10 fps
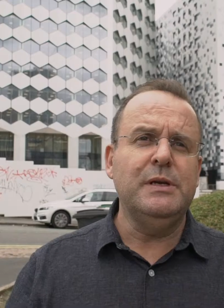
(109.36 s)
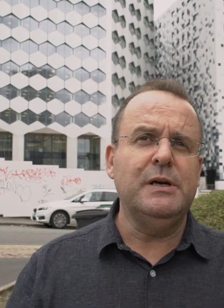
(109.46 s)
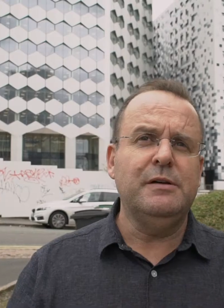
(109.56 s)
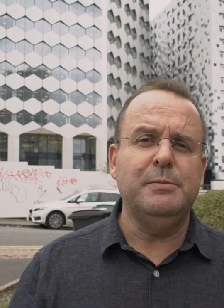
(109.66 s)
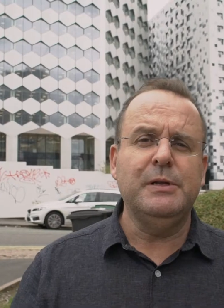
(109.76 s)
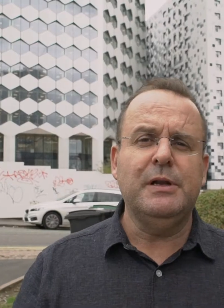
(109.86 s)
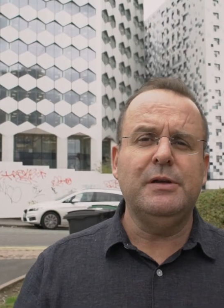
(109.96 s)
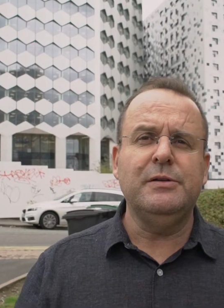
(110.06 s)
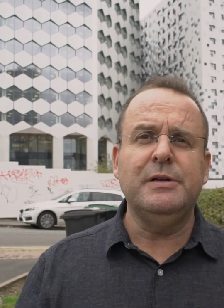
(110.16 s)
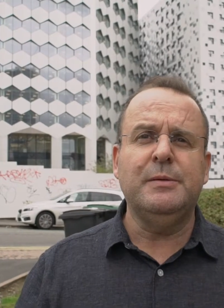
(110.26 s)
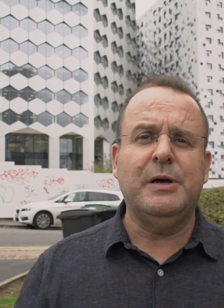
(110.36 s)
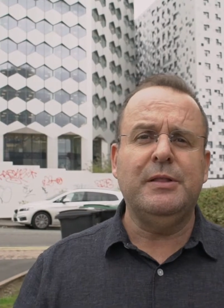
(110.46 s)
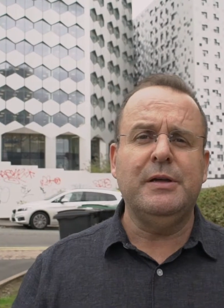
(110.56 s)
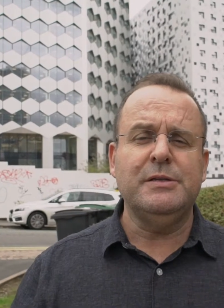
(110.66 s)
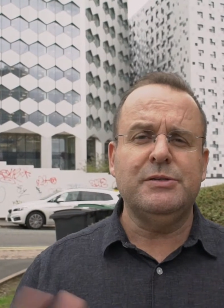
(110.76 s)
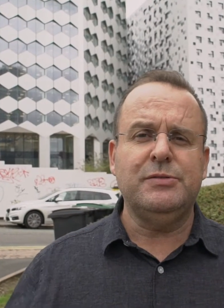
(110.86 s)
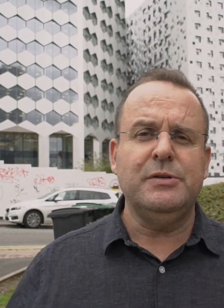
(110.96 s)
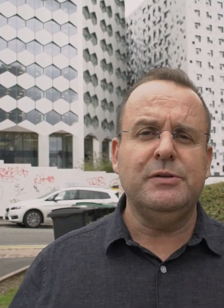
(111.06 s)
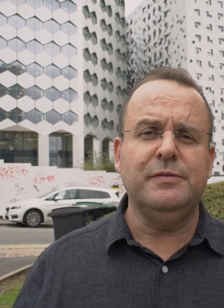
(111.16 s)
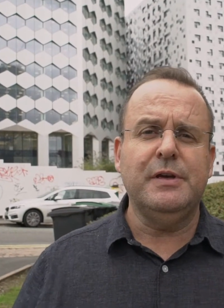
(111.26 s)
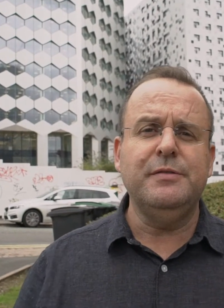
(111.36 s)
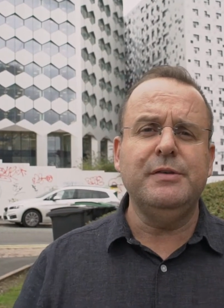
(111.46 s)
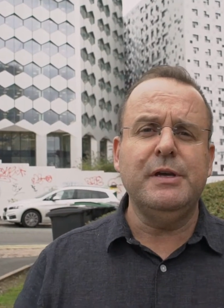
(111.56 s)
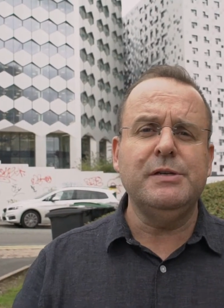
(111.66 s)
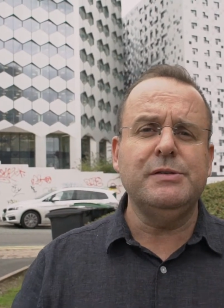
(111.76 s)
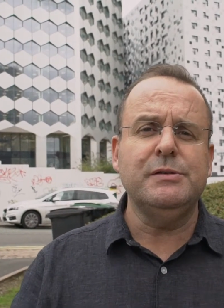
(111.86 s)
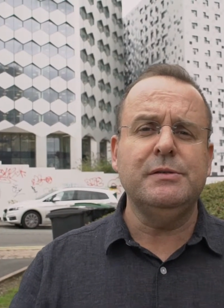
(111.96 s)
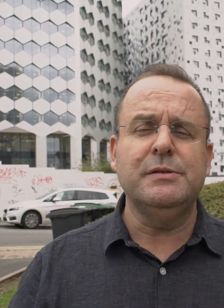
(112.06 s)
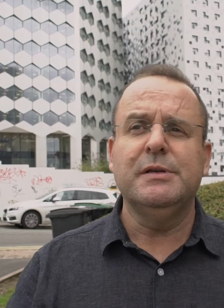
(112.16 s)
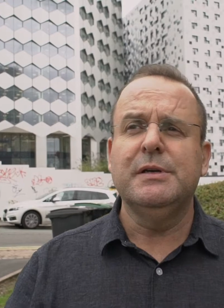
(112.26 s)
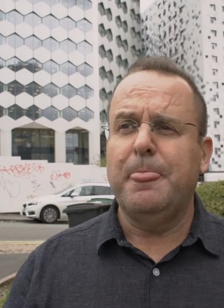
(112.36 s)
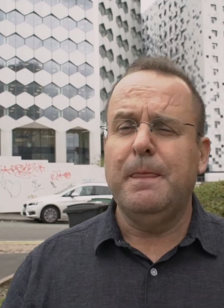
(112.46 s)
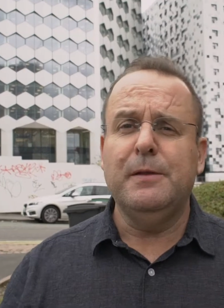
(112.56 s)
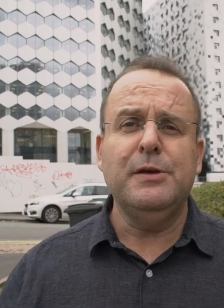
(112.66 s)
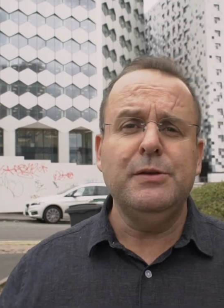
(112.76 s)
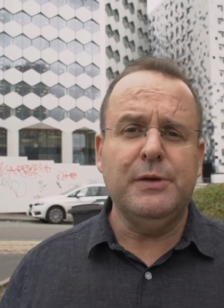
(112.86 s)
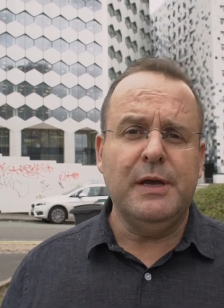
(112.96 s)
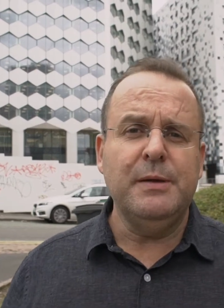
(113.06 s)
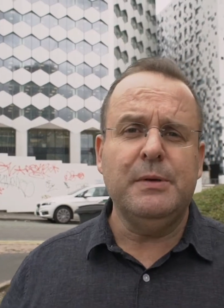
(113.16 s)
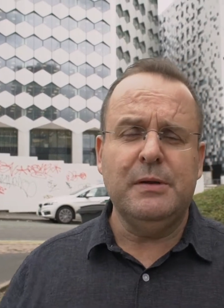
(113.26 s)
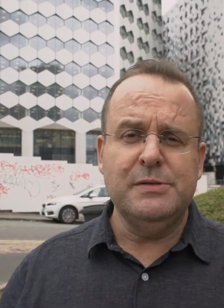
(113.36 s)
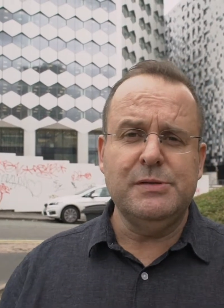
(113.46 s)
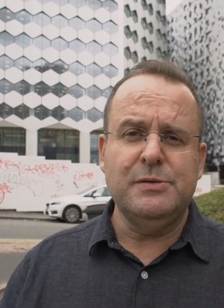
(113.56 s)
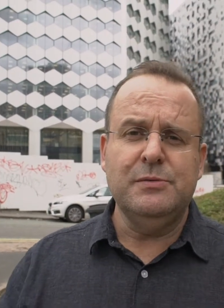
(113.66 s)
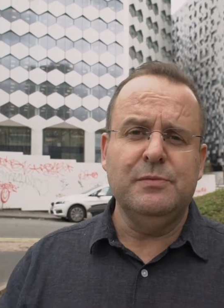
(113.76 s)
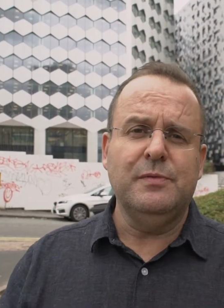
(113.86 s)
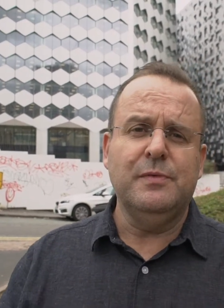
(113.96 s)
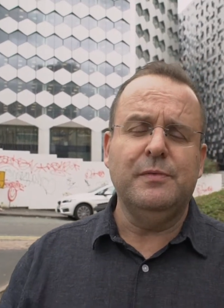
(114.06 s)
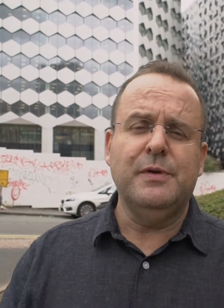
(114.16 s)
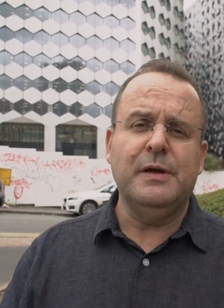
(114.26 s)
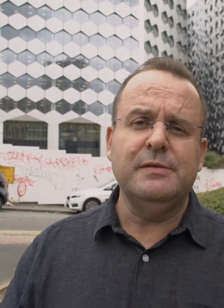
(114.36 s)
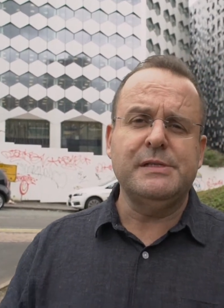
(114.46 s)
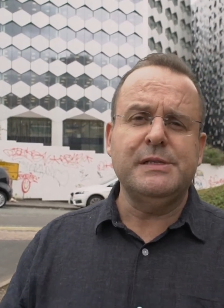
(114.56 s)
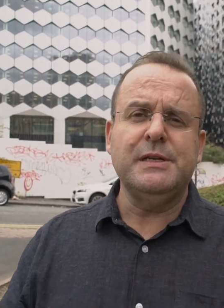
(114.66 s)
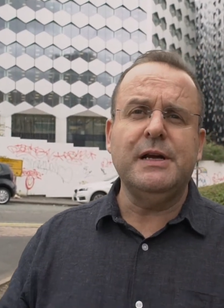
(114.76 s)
have been learning about the history of aviation in the UK, but also seeing